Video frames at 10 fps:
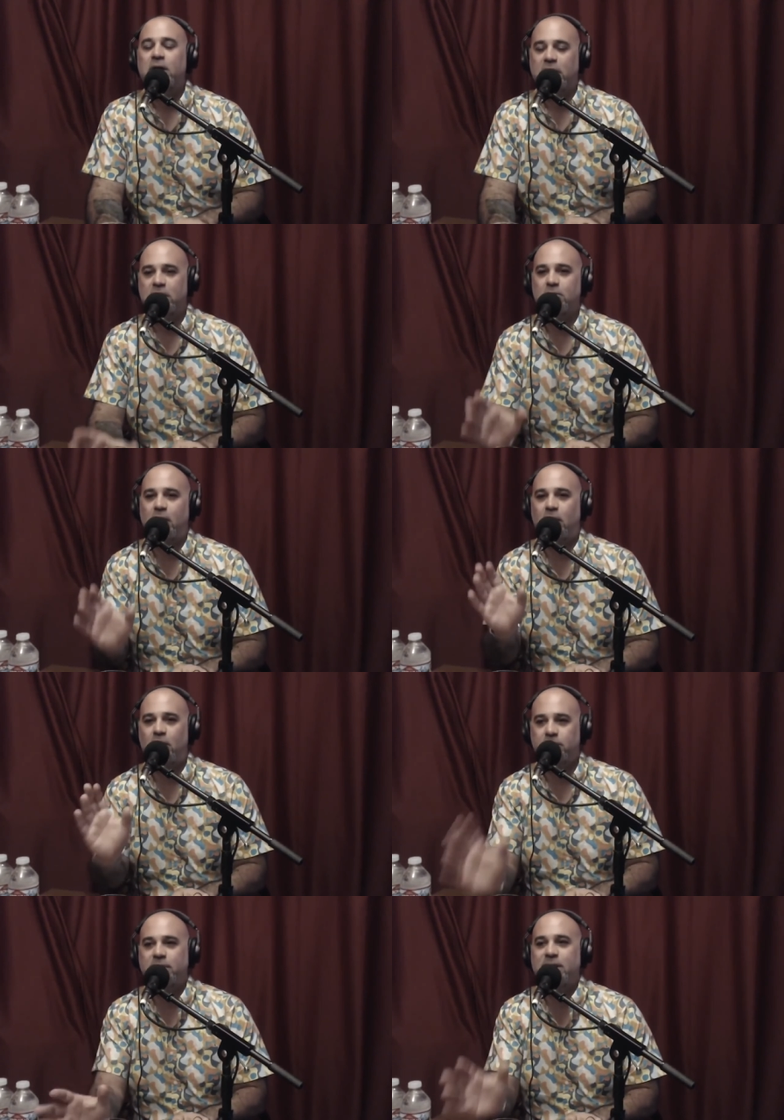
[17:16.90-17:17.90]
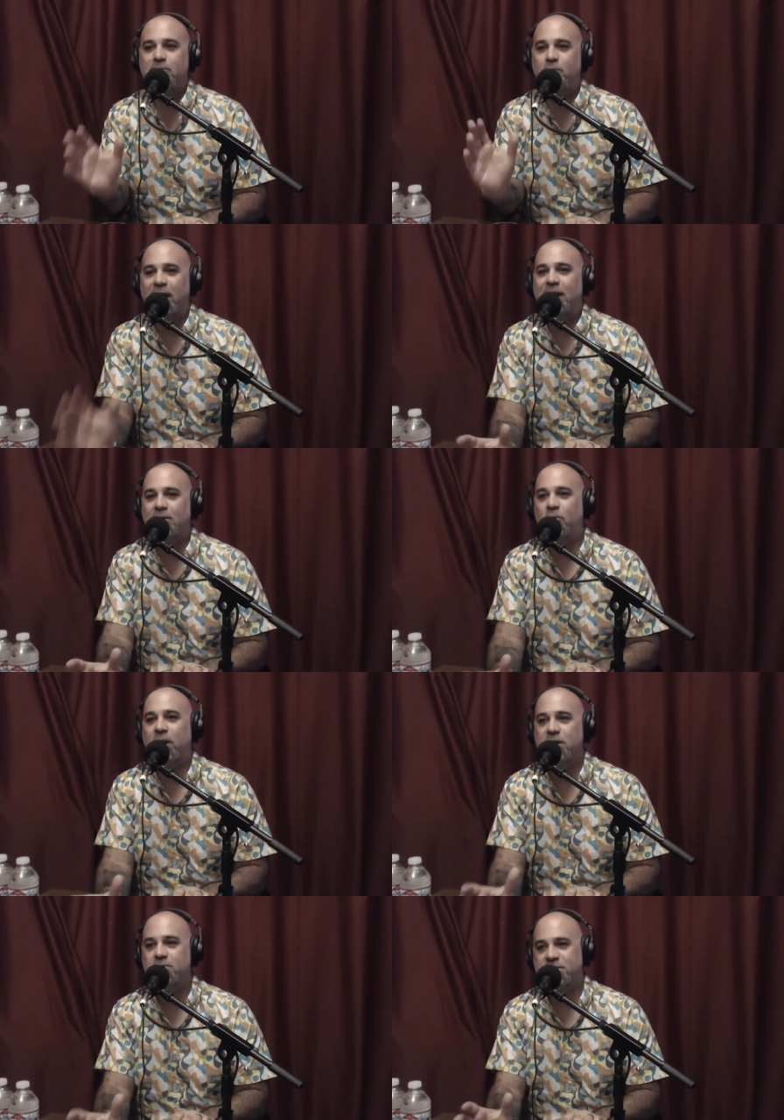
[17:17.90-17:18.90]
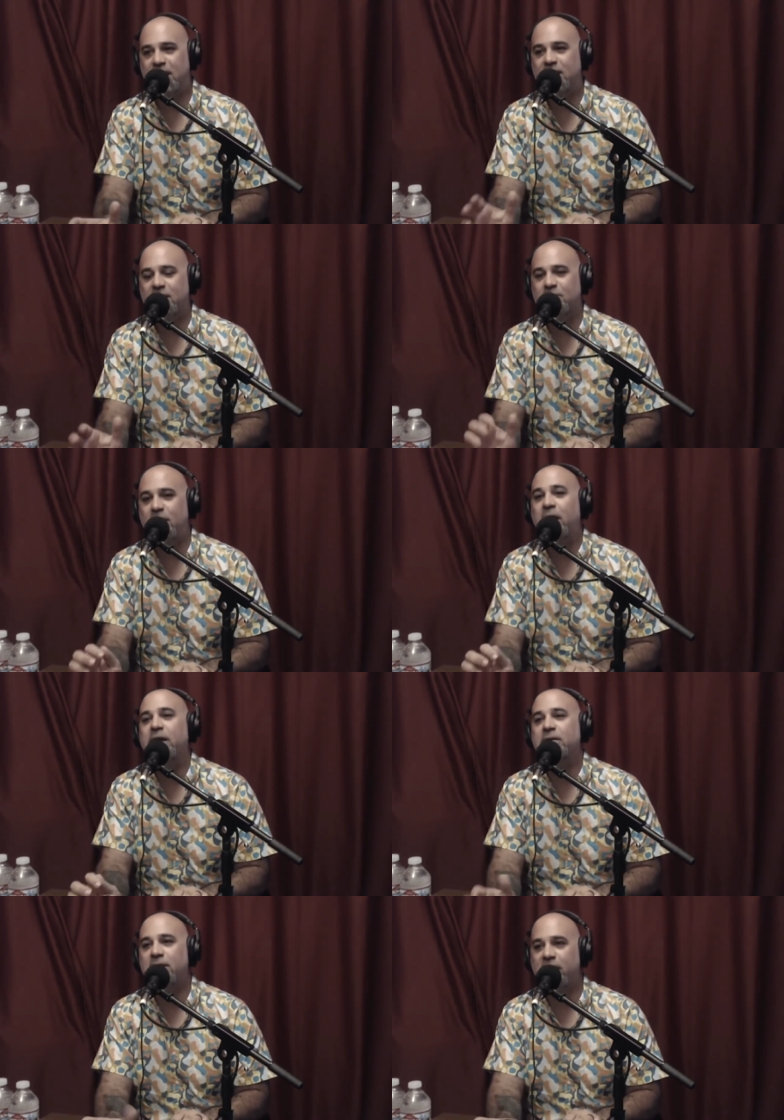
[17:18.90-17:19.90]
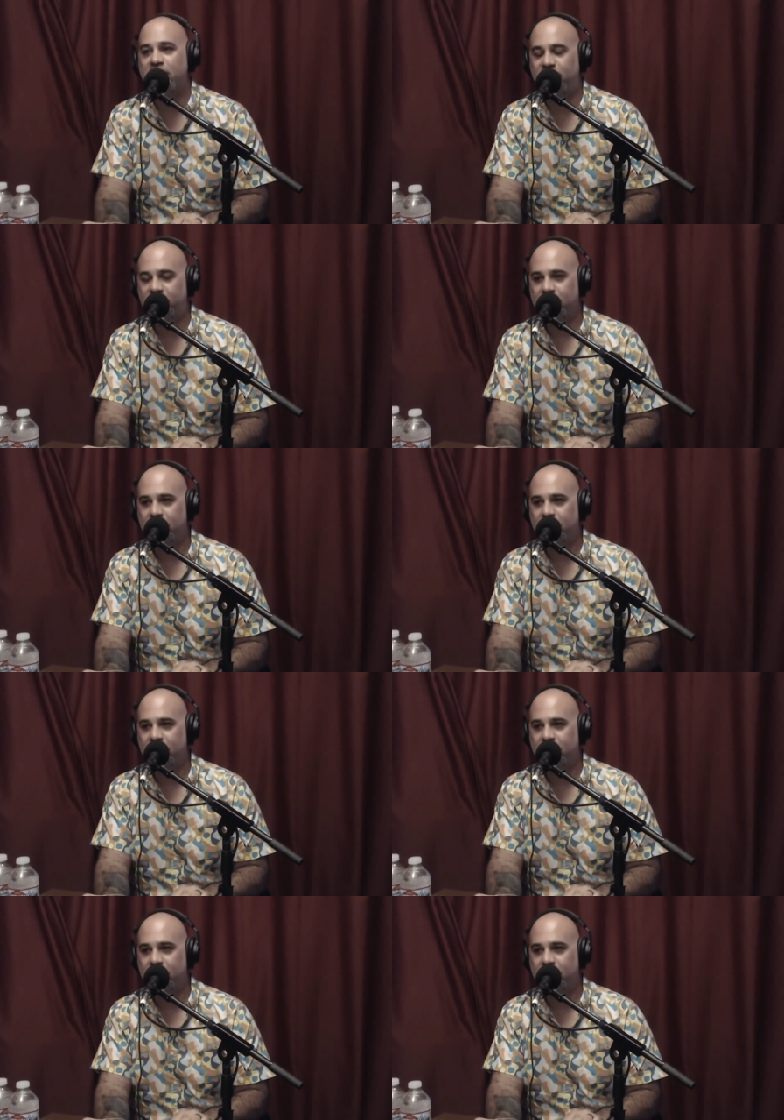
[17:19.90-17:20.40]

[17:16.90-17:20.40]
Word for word: you only win when you take your money and leave